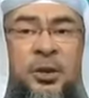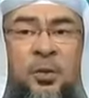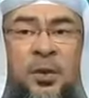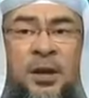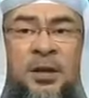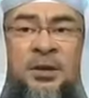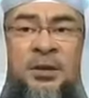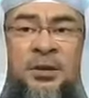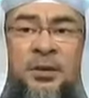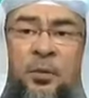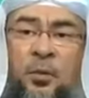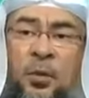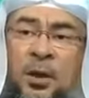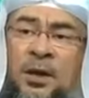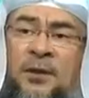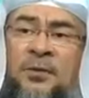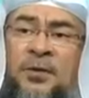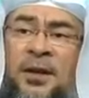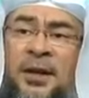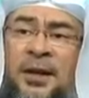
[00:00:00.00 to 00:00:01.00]
she was
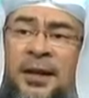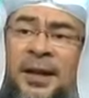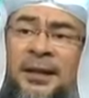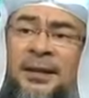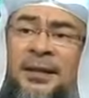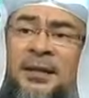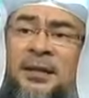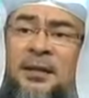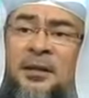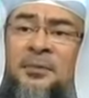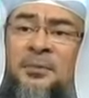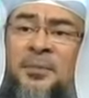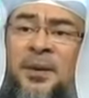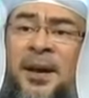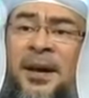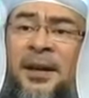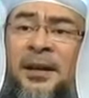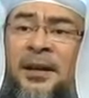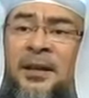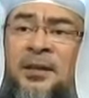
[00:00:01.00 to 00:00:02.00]
one of the greatest
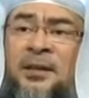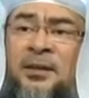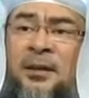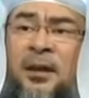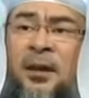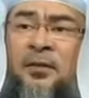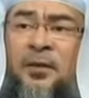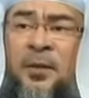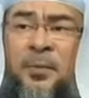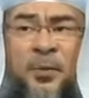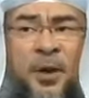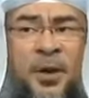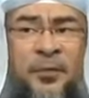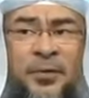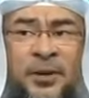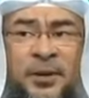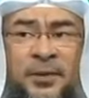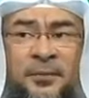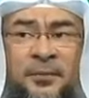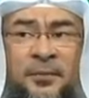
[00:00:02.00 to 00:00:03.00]
companions of the
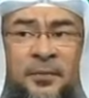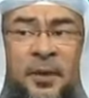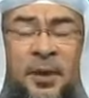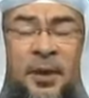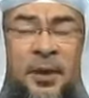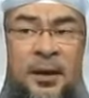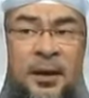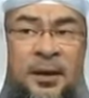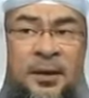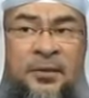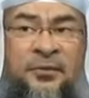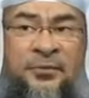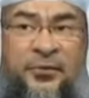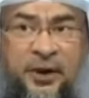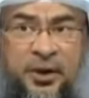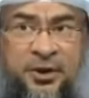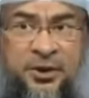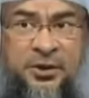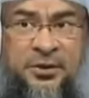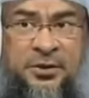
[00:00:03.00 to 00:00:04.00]
Prophet.
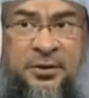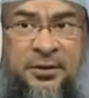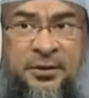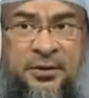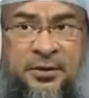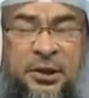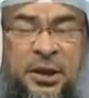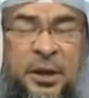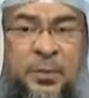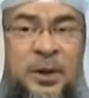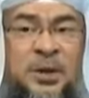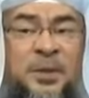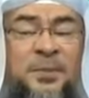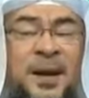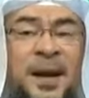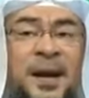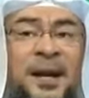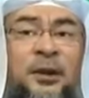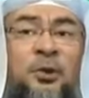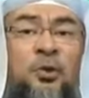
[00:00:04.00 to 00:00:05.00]
First, she
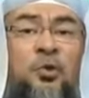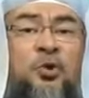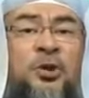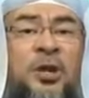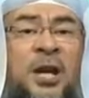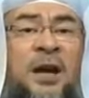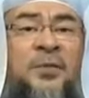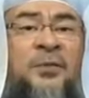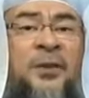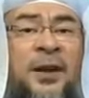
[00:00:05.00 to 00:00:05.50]
was married to